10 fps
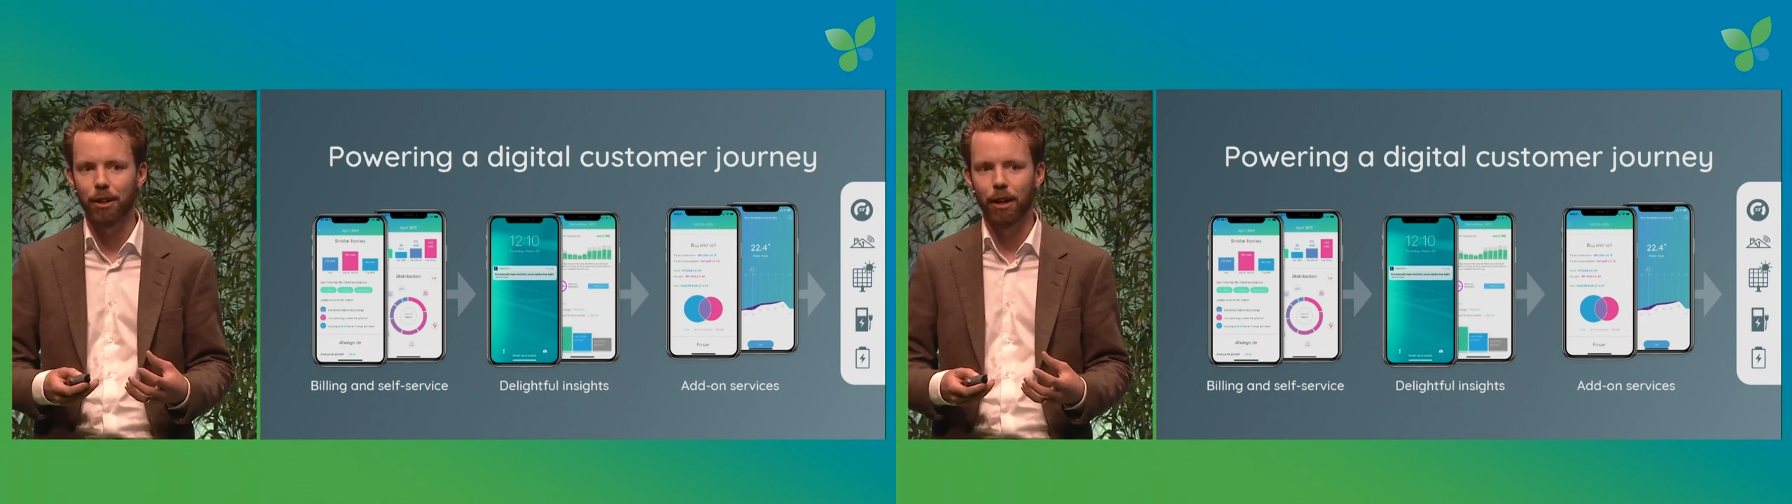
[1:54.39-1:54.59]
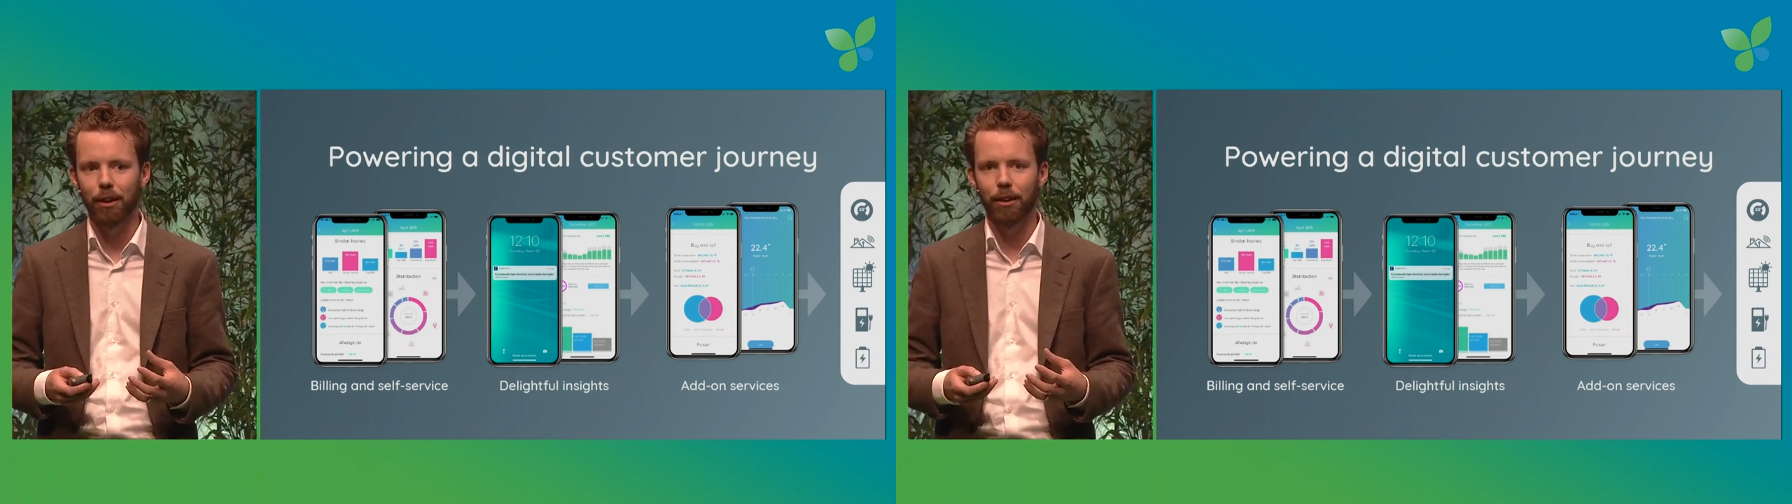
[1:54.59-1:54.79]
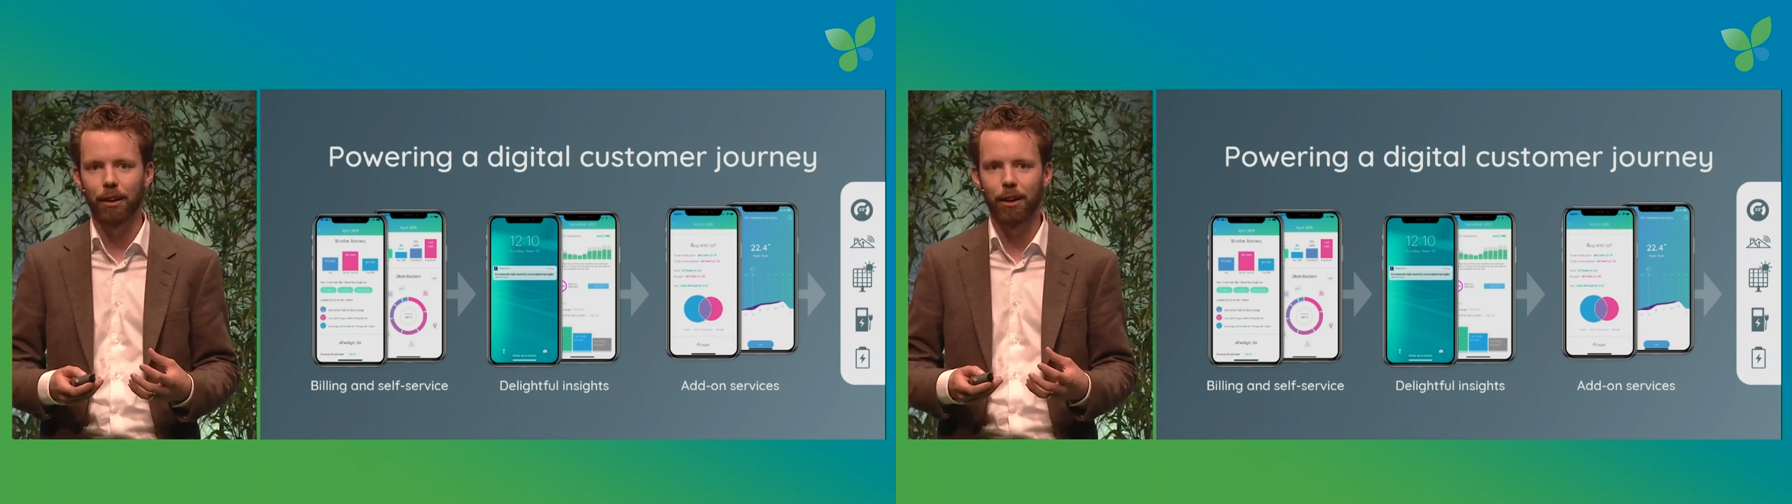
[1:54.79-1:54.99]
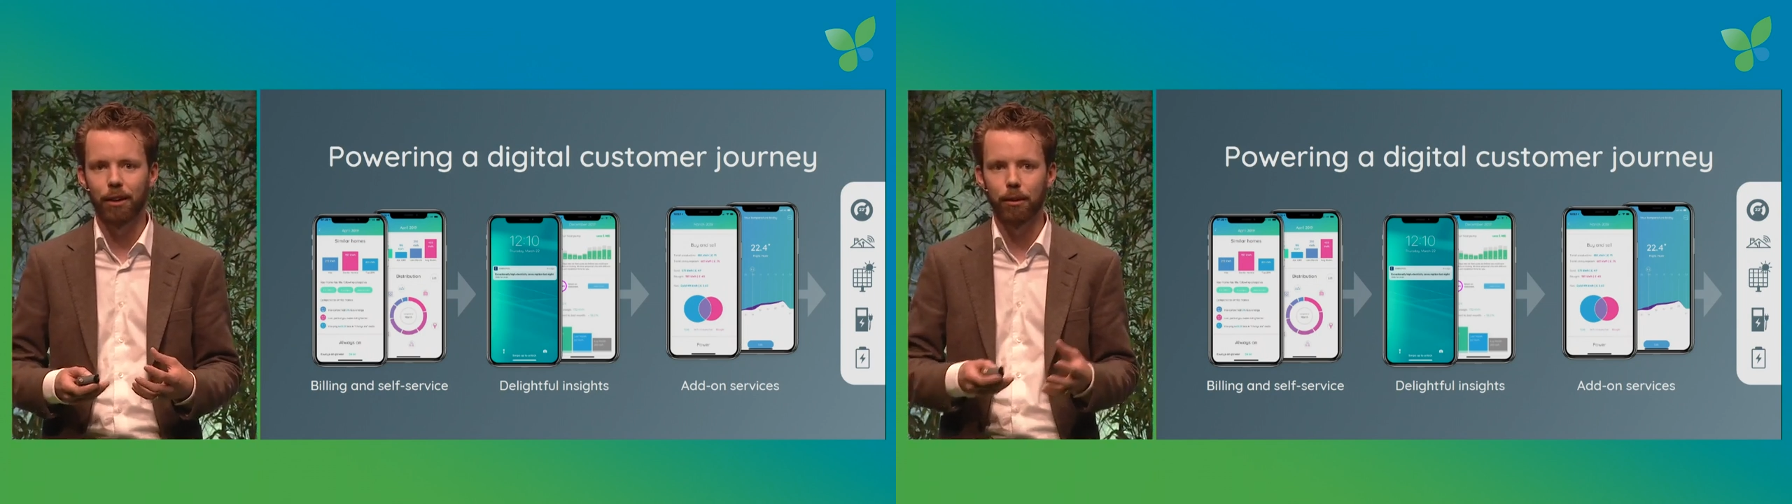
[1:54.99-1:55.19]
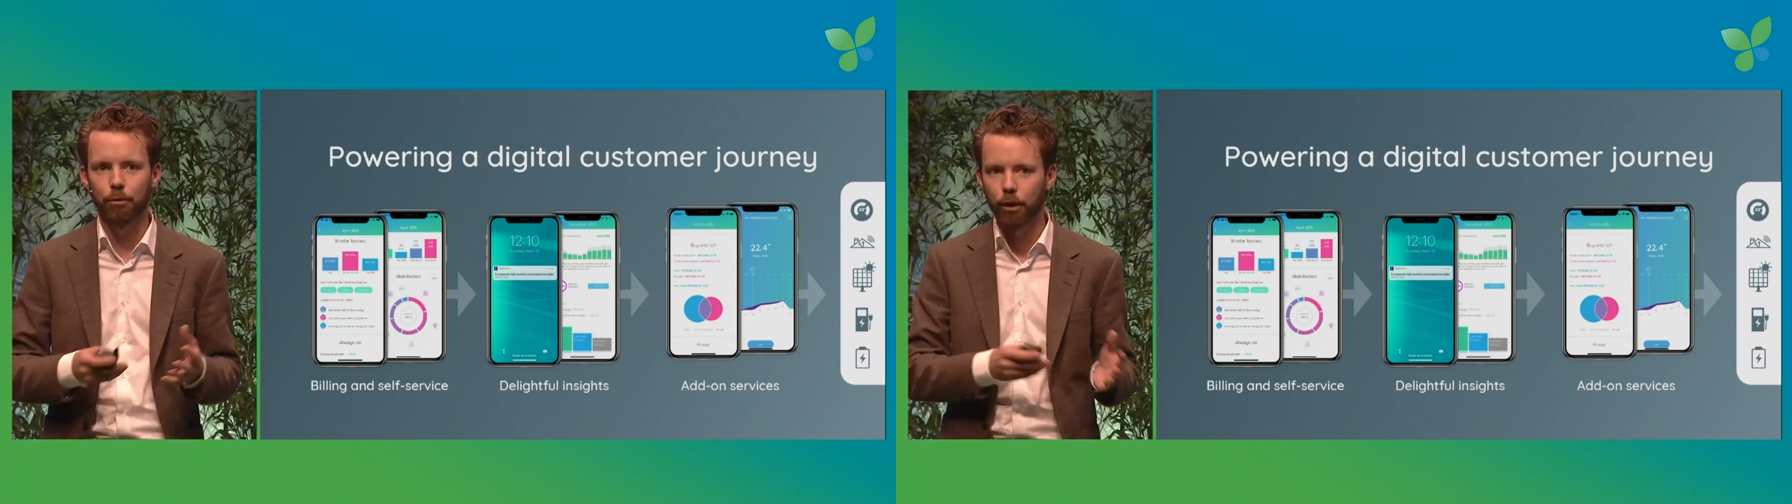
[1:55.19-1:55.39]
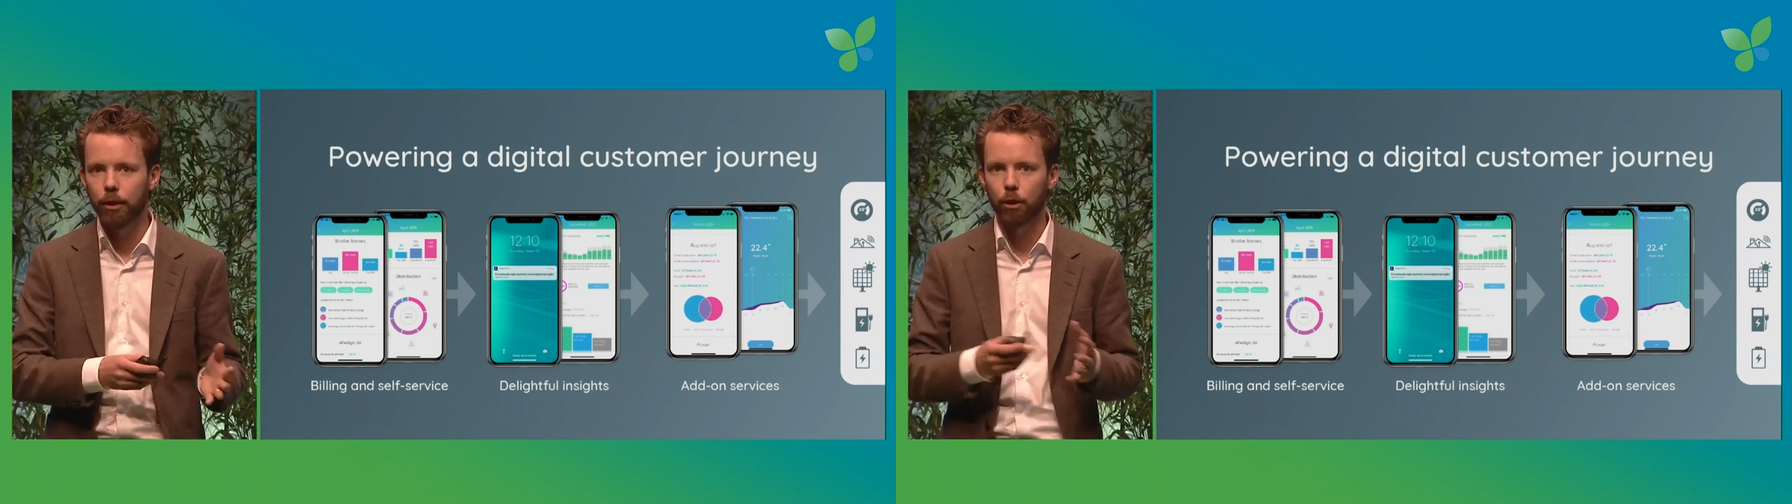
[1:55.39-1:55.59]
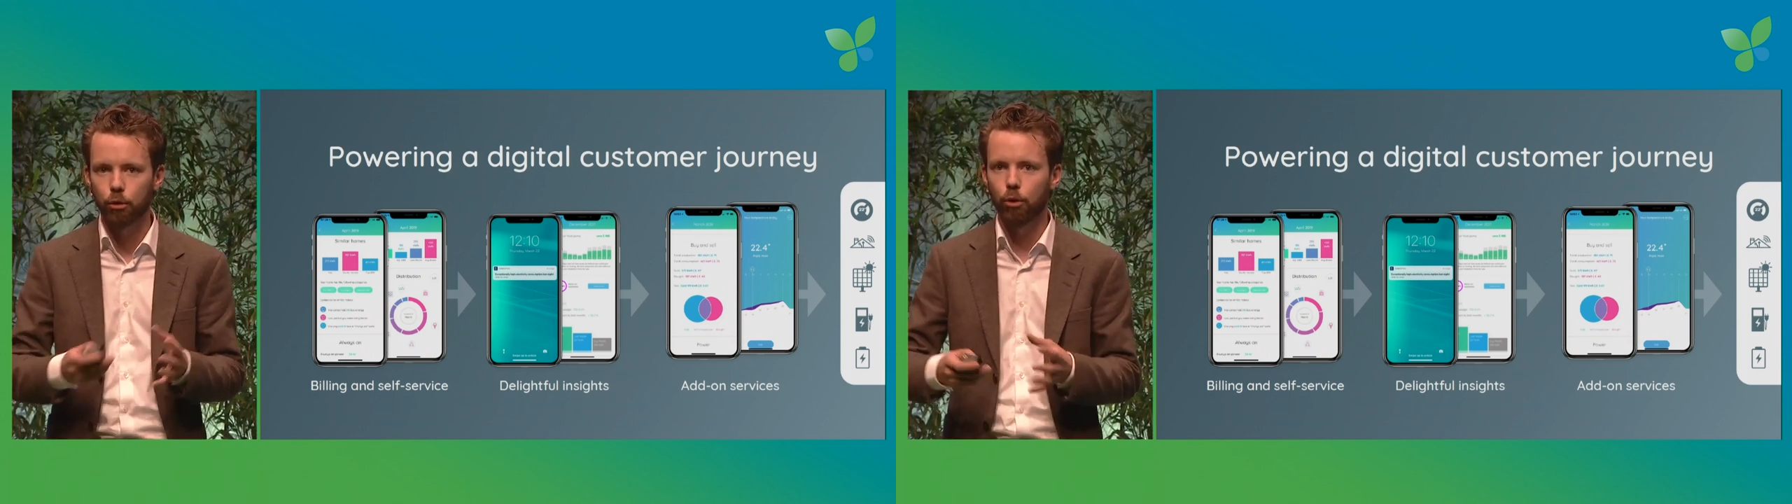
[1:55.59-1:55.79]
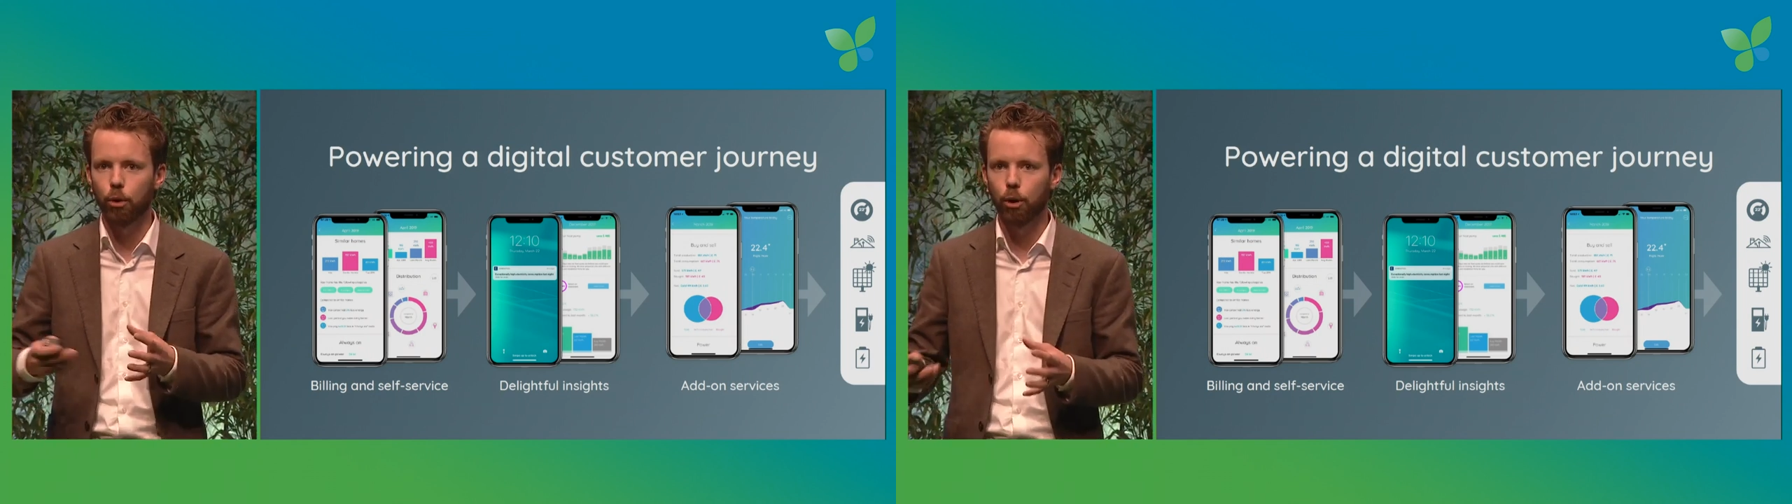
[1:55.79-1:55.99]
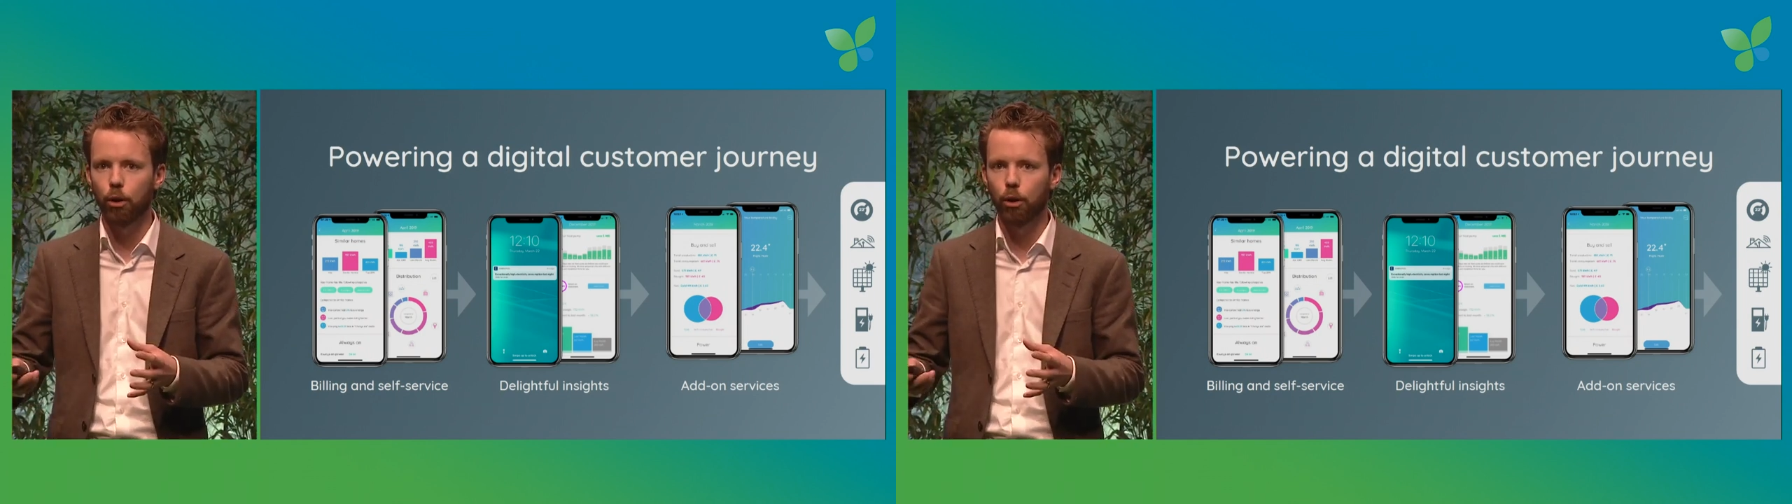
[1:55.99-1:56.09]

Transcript: and feeling control